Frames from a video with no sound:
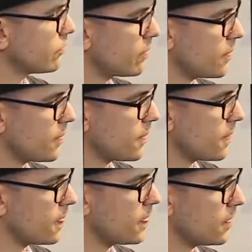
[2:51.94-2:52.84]

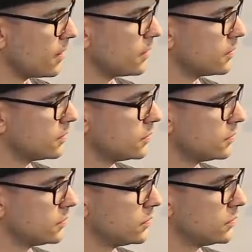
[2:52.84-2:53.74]

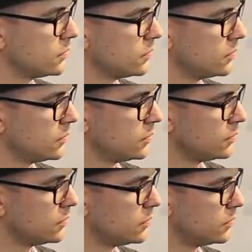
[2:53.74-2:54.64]

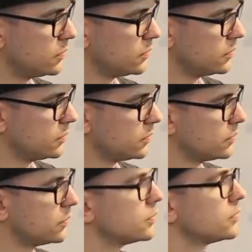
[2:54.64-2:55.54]

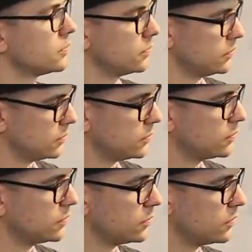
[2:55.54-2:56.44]

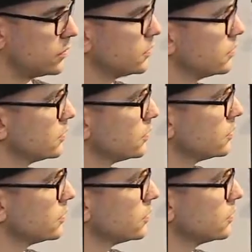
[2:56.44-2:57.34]
The person shown says nothing.